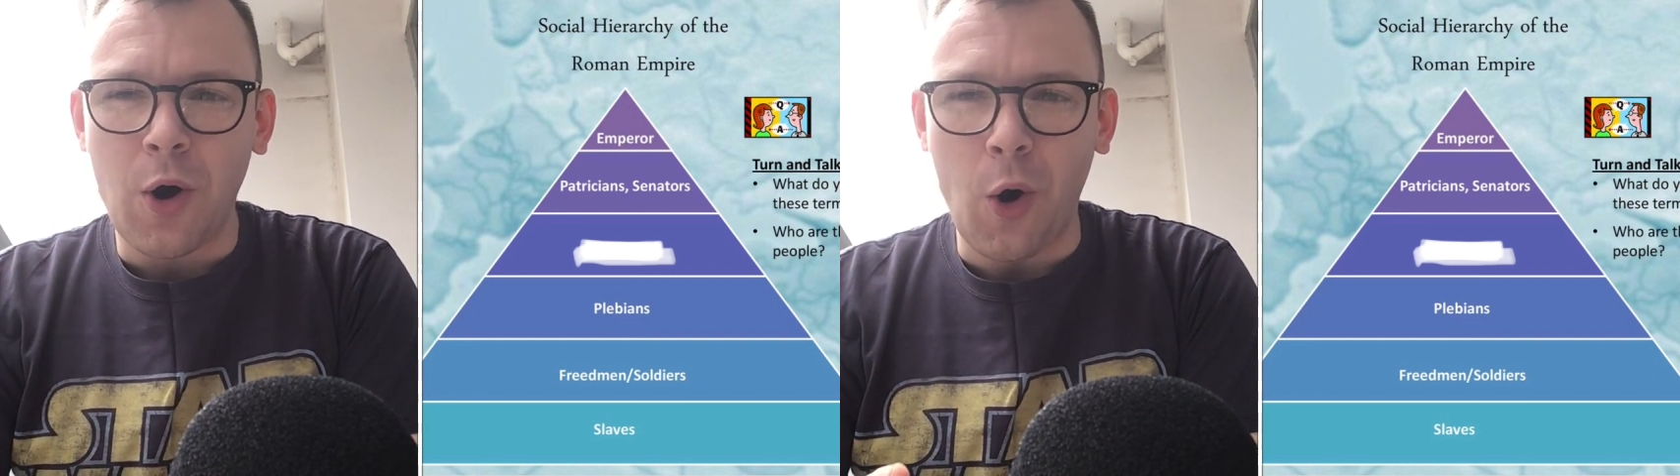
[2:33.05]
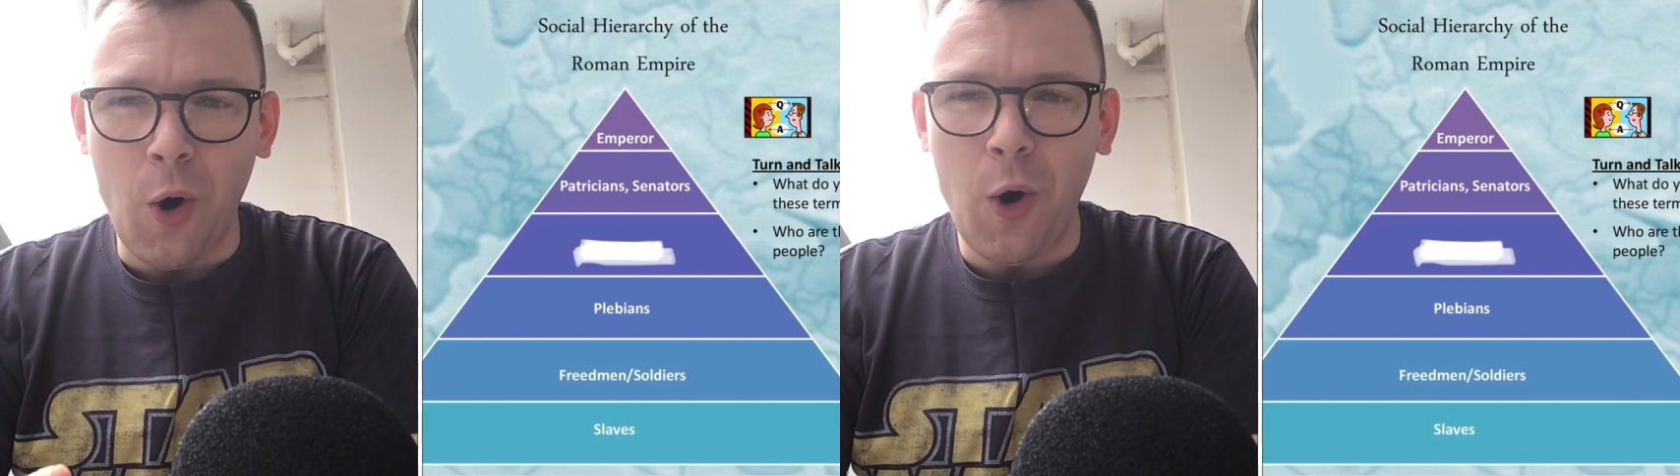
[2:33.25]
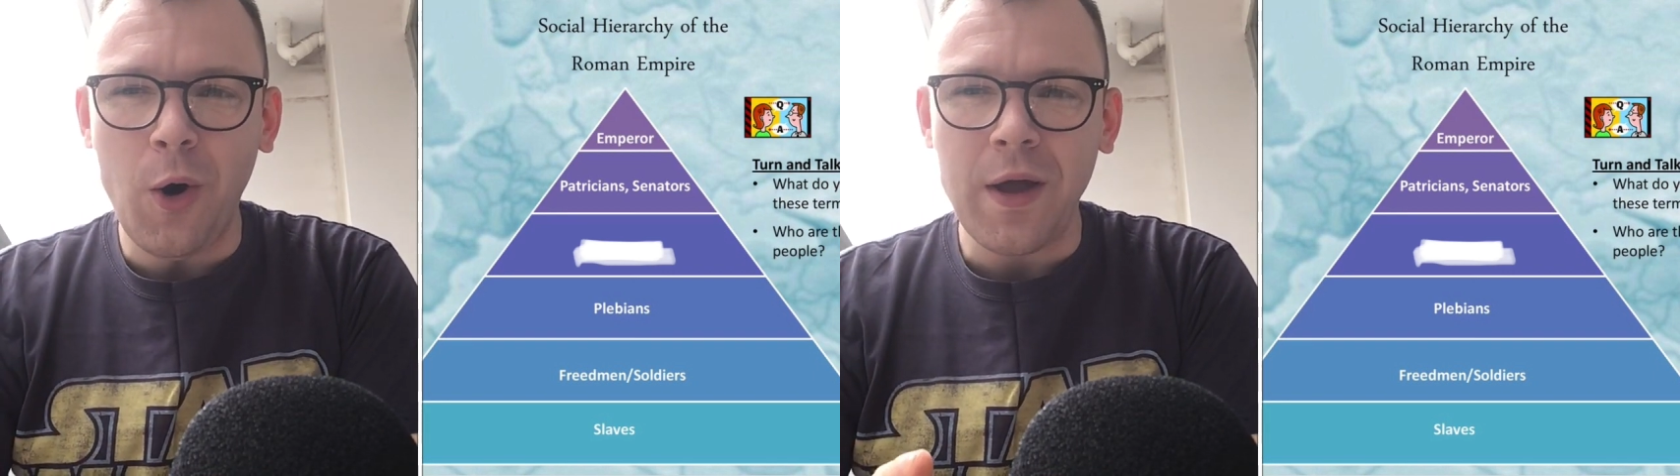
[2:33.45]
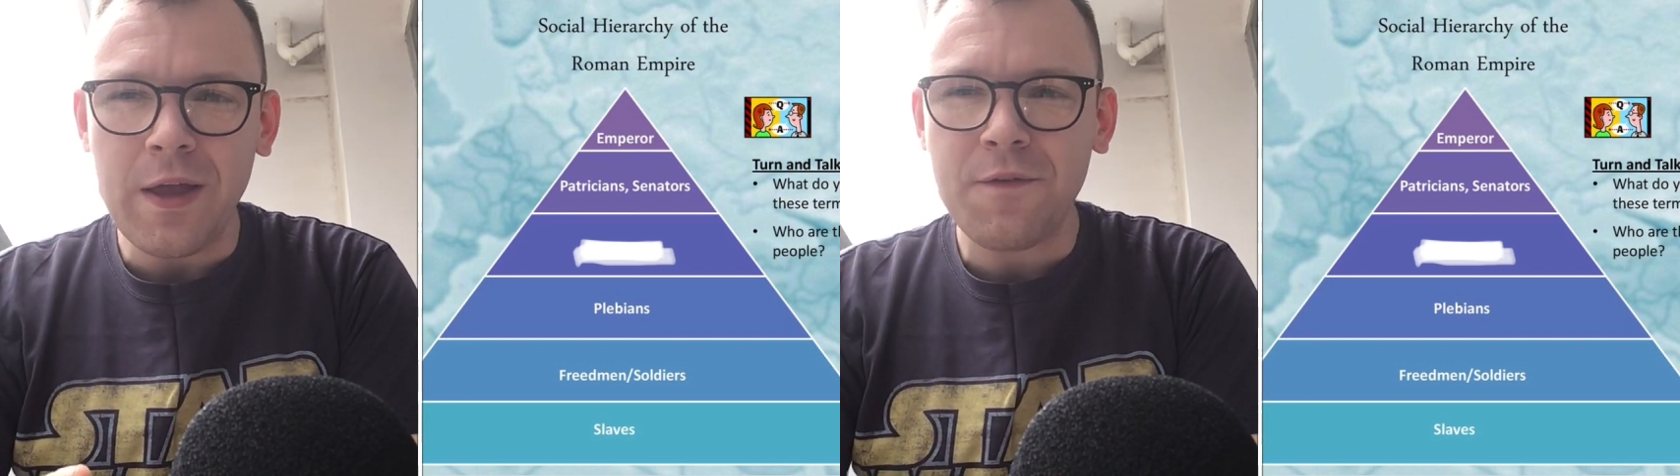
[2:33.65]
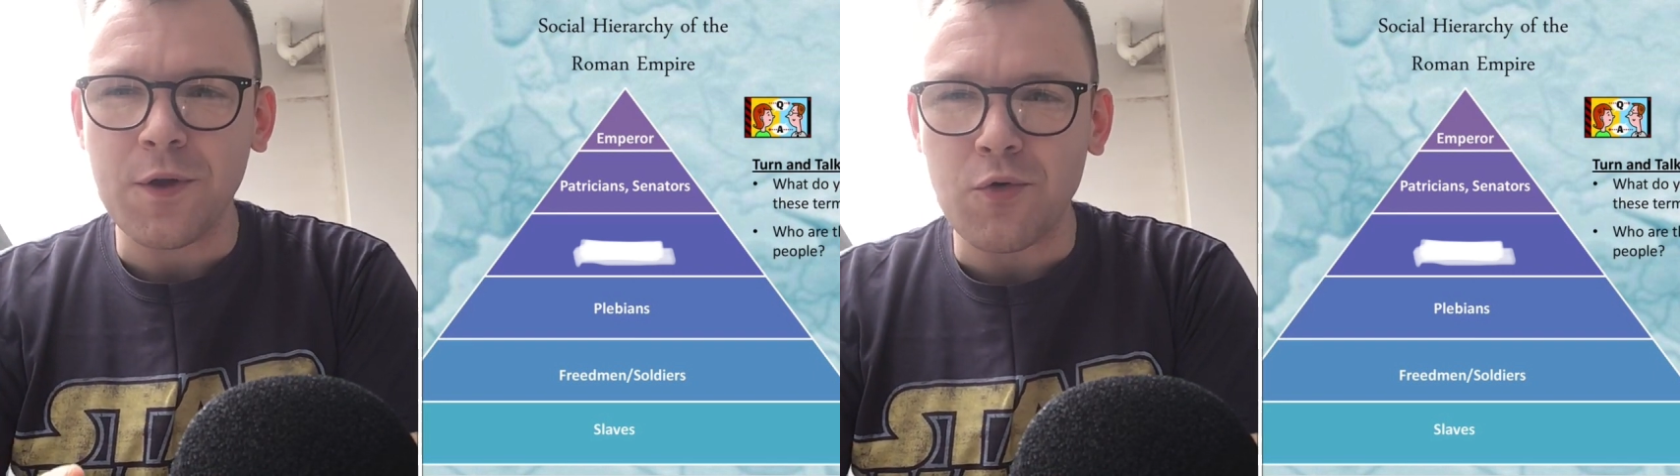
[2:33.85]
or
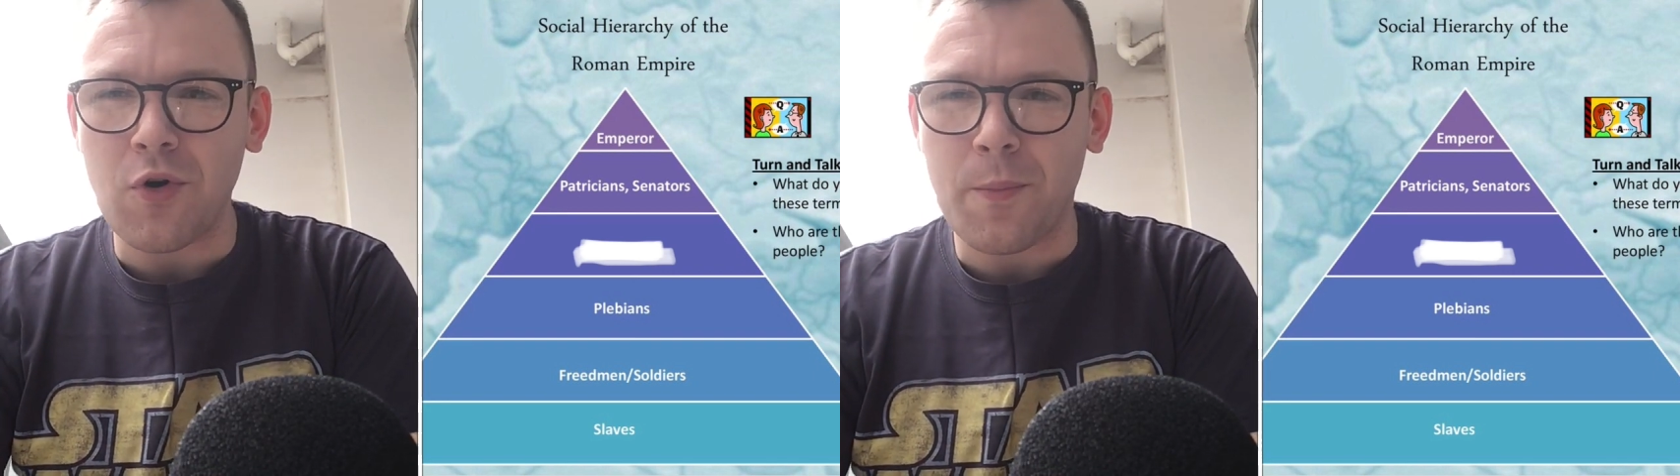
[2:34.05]
if you were a